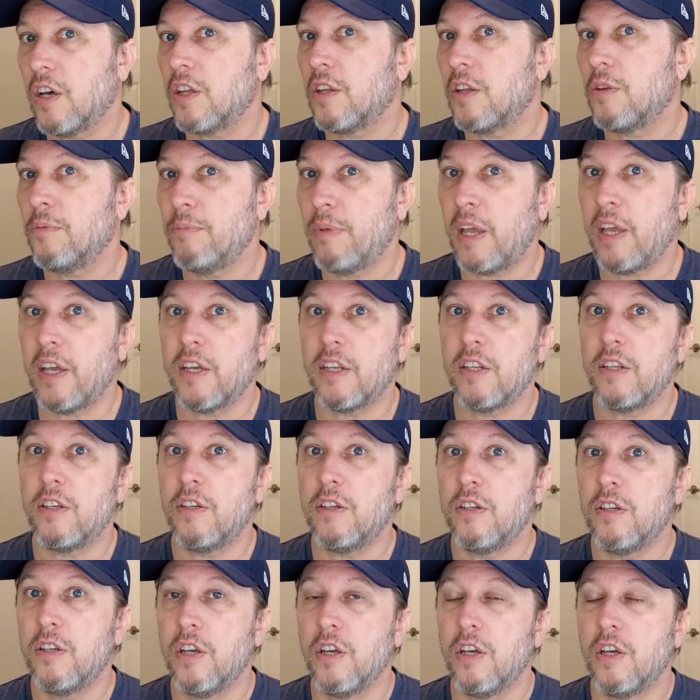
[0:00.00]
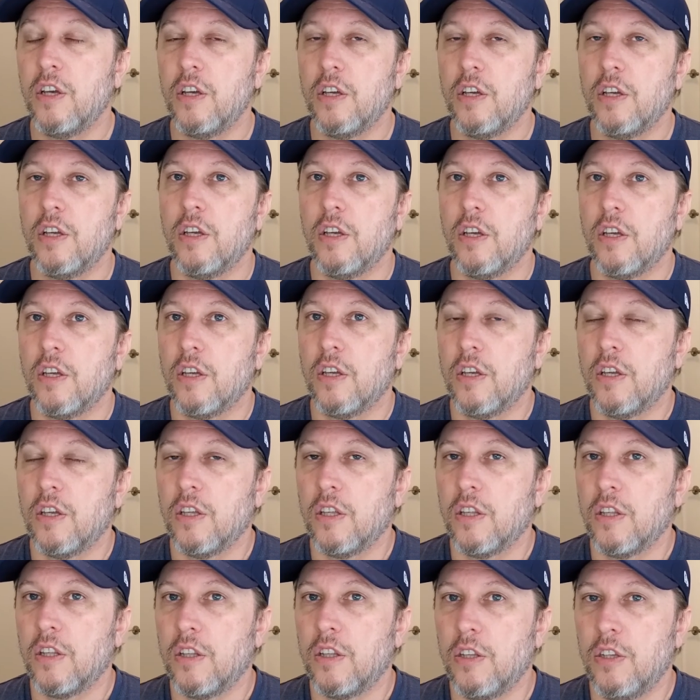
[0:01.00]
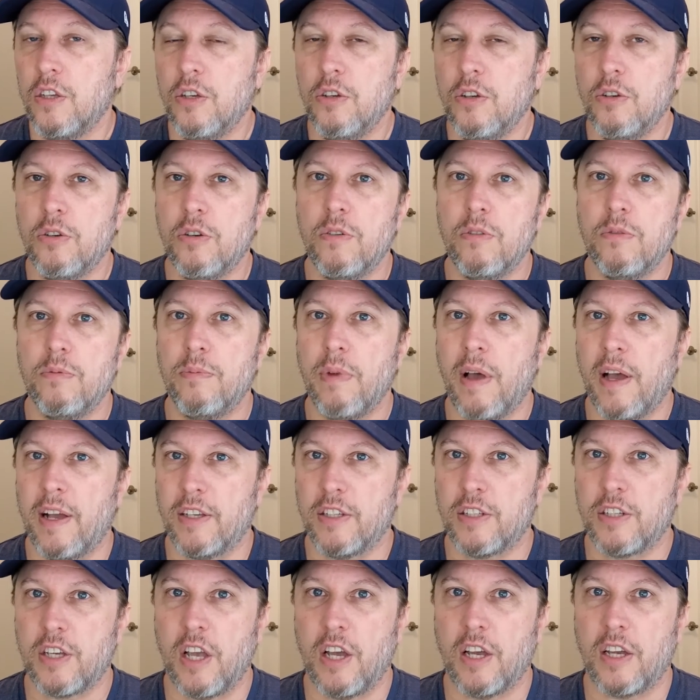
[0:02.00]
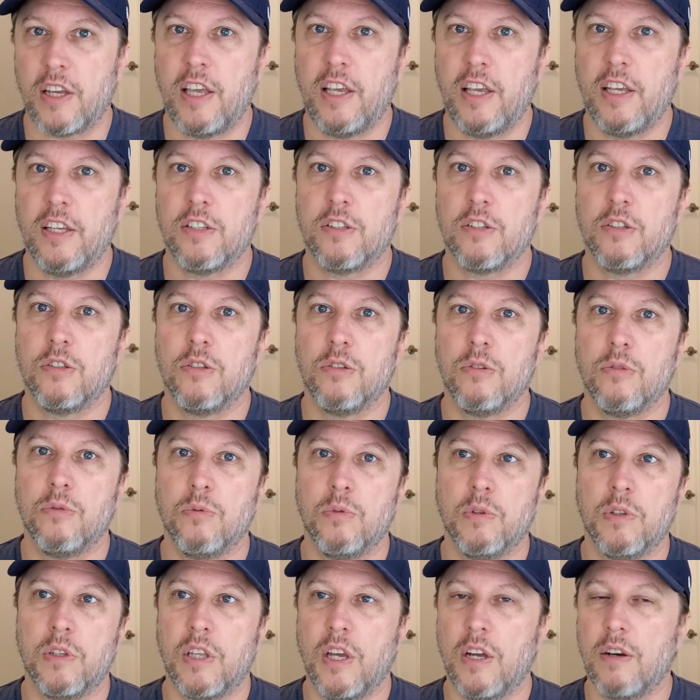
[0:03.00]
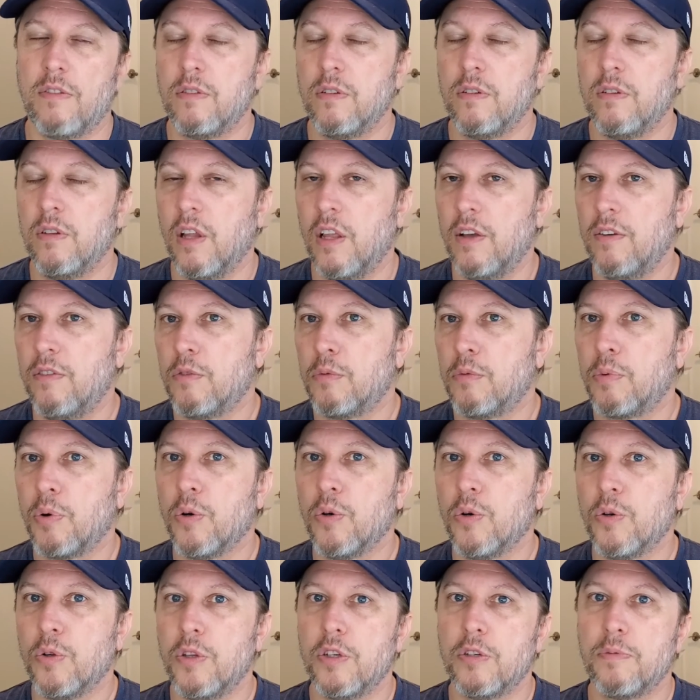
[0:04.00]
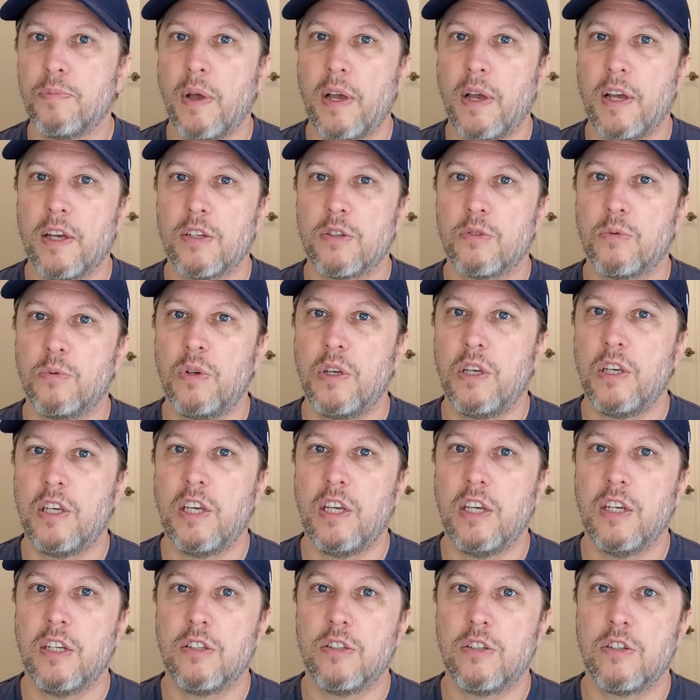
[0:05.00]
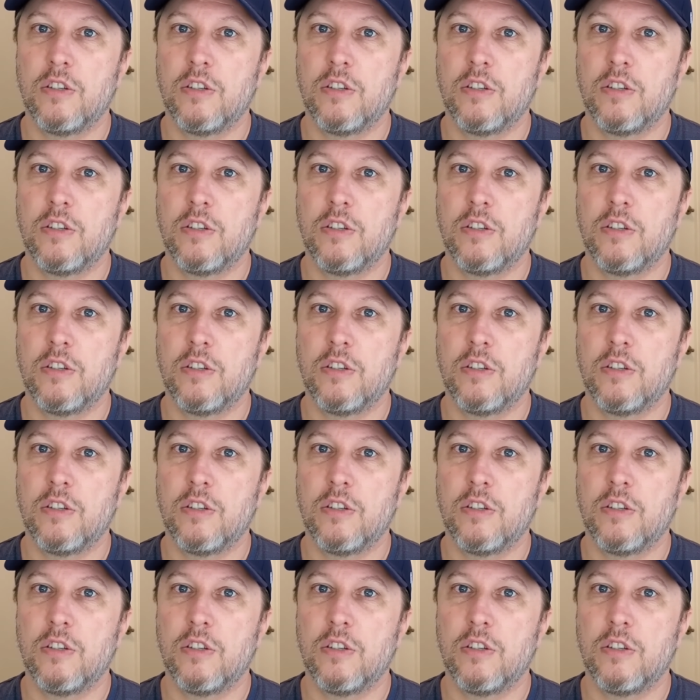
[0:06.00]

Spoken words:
Man U match got canceled with Liverpool this past weekend,